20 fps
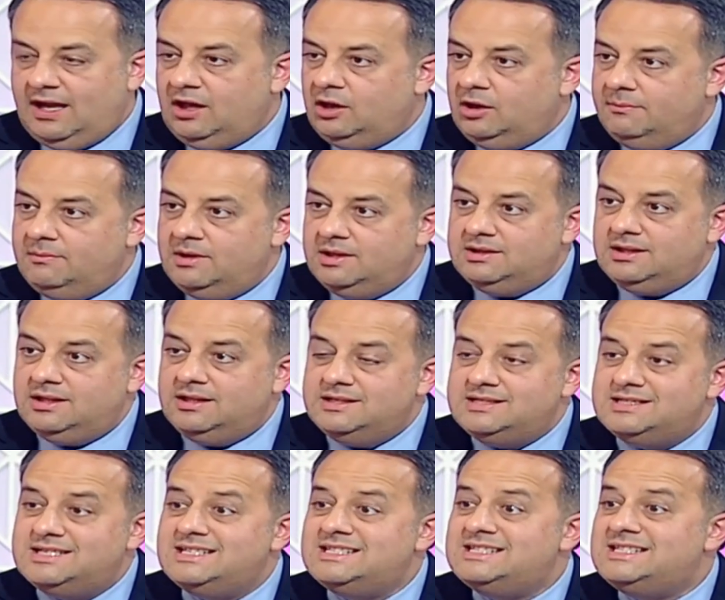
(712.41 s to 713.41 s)
element in a
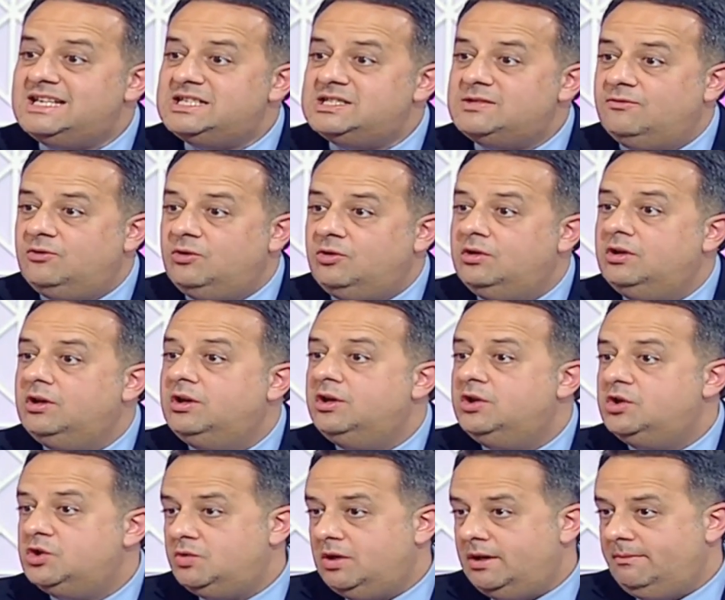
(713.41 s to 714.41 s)
successful
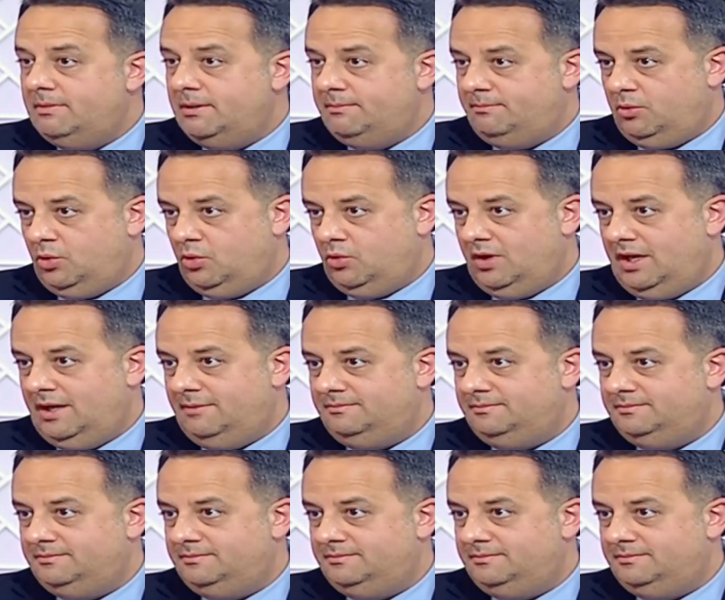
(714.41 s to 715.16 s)
treatment program?